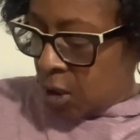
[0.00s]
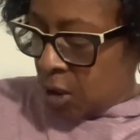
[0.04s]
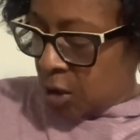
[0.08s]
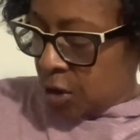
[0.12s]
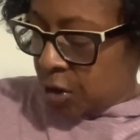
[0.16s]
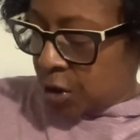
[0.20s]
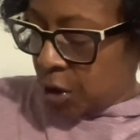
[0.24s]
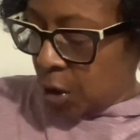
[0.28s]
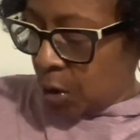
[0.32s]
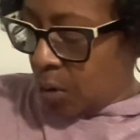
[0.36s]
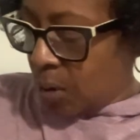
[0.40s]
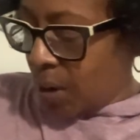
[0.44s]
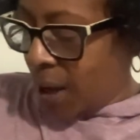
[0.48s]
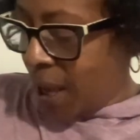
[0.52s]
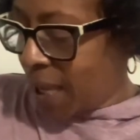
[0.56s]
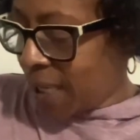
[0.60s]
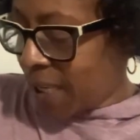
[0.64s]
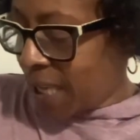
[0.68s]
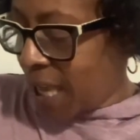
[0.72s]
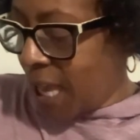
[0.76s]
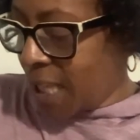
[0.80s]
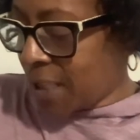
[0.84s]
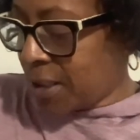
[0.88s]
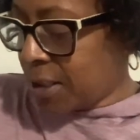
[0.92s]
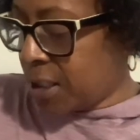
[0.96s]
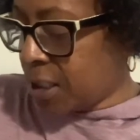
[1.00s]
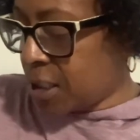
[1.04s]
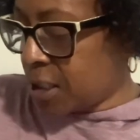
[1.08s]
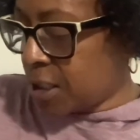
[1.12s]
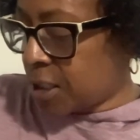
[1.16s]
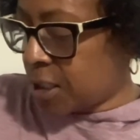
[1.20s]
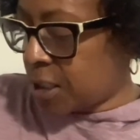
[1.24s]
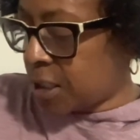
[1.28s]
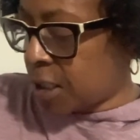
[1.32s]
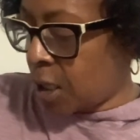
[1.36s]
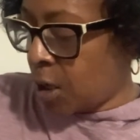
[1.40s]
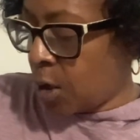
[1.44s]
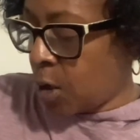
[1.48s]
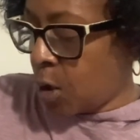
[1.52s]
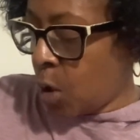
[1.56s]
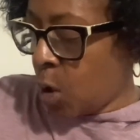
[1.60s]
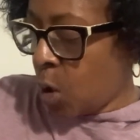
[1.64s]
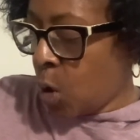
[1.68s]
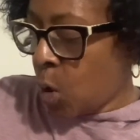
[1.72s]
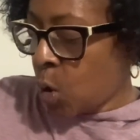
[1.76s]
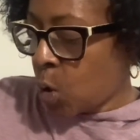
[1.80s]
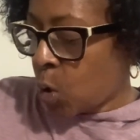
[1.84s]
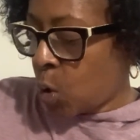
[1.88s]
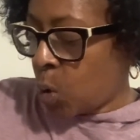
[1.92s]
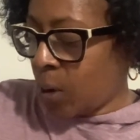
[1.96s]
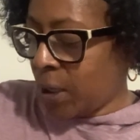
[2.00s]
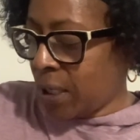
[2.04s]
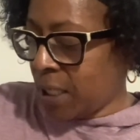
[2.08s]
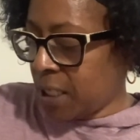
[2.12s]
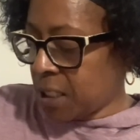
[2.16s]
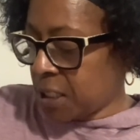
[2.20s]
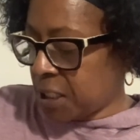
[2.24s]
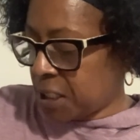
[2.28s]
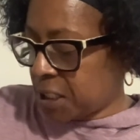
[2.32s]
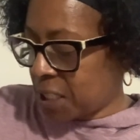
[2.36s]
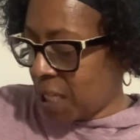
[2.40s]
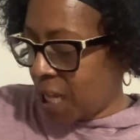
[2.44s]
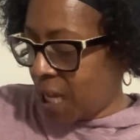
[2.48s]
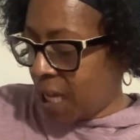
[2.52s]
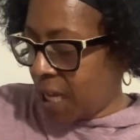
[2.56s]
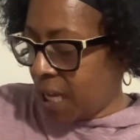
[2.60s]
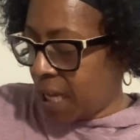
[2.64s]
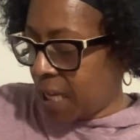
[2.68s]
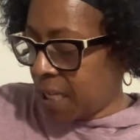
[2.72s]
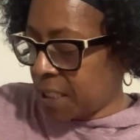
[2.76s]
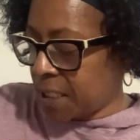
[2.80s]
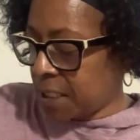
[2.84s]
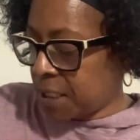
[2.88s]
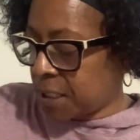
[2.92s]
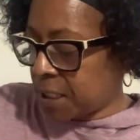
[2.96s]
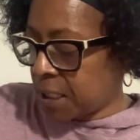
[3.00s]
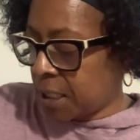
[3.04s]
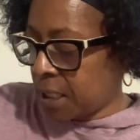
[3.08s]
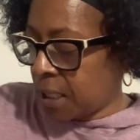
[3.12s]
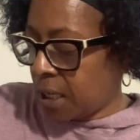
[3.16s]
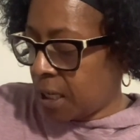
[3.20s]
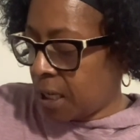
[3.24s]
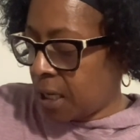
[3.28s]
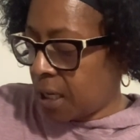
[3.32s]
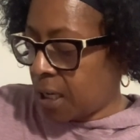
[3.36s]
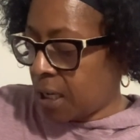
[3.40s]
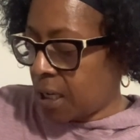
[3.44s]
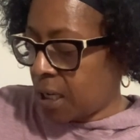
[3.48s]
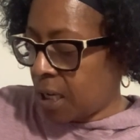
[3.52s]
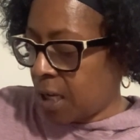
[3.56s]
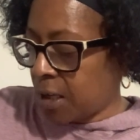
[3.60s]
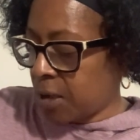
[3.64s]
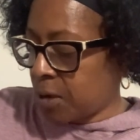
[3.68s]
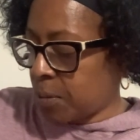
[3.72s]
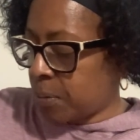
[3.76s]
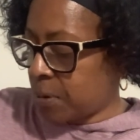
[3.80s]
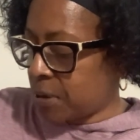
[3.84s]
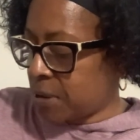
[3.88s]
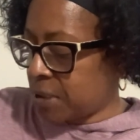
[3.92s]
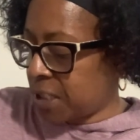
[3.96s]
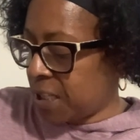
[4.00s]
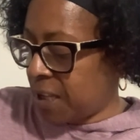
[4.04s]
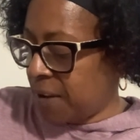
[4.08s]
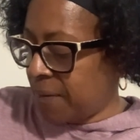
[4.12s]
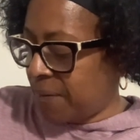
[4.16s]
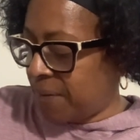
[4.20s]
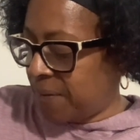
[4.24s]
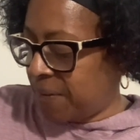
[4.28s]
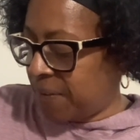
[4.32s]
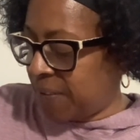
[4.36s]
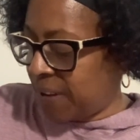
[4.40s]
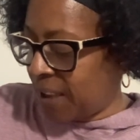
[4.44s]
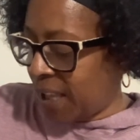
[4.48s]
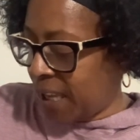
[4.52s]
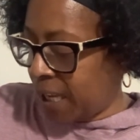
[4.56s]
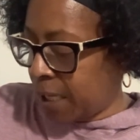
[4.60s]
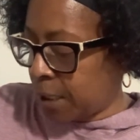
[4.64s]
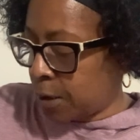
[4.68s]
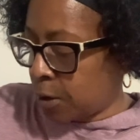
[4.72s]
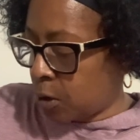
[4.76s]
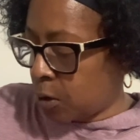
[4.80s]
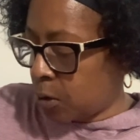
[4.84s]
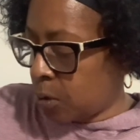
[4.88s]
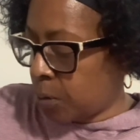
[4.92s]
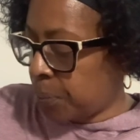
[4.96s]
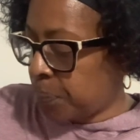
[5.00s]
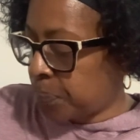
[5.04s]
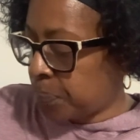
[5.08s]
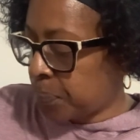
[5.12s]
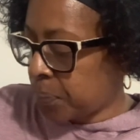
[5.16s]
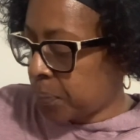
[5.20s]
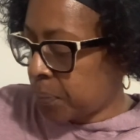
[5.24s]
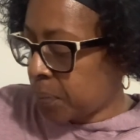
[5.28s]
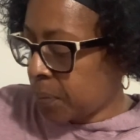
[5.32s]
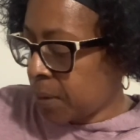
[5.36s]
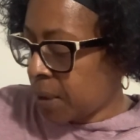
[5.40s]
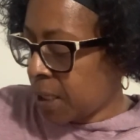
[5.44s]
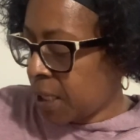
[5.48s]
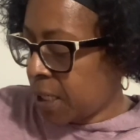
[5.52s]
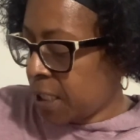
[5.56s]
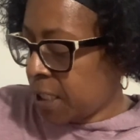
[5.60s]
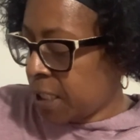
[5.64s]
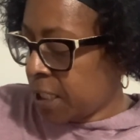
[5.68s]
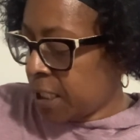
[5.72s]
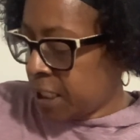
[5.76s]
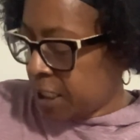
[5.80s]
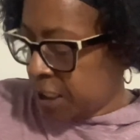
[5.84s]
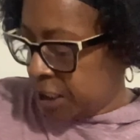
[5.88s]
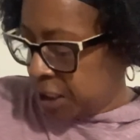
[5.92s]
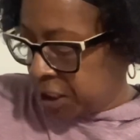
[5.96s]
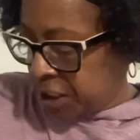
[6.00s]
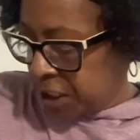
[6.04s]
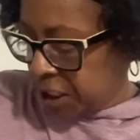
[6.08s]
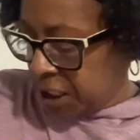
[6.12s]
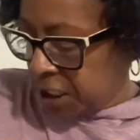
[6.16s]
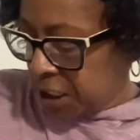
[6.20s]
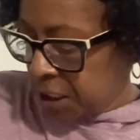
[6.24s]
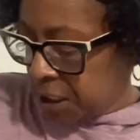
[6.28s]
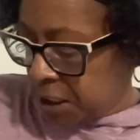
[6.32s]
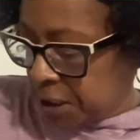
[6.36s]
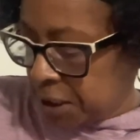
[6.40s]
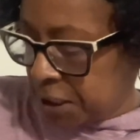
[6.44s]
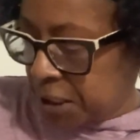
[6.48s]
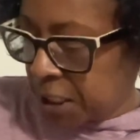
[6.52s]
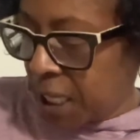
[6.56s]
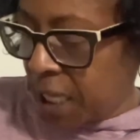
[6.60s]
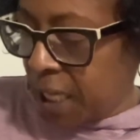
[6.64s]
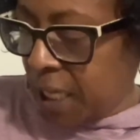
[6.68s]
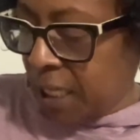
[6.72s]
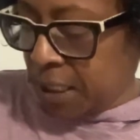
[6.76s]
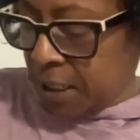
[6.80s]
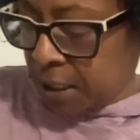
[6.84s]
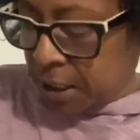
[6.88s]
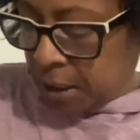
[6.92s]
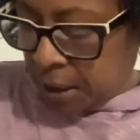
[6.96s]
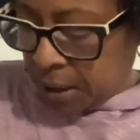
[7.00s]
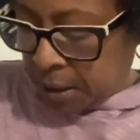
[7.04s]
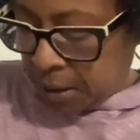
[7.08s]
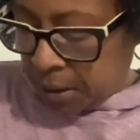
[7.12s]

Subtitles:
So I got this queen size 100% flannel sheet set.